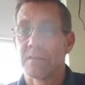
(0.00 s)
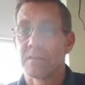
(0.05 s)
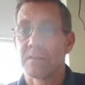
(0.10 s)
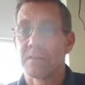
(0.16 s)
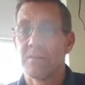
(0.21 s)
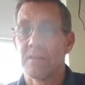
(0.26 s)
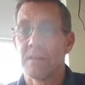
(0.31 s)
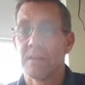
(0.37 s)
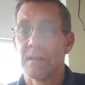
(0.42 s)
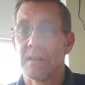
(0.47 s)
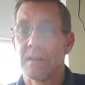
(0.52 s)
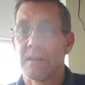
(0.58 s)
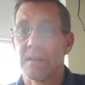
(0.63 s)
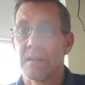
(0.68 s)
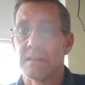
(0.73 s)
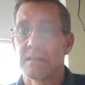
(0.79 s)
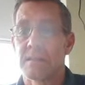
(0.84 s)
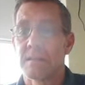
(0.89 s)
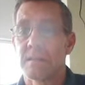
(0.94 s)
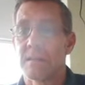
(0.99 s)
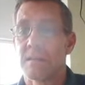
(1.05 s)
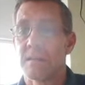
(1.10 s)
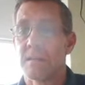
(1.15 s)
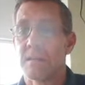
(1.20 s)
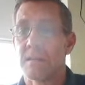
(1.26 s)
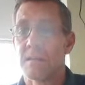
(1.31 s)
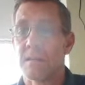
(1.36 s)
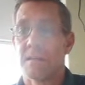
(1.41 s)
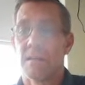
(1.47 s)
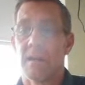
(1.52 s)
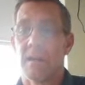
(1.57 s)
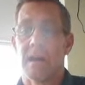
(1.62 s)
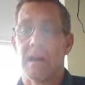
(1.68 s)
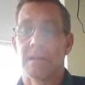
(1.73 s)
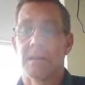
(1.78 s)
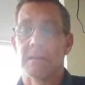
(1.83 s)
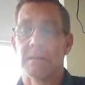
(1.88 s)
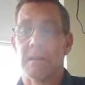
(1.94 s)
a student is
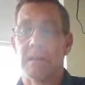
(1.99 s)
logged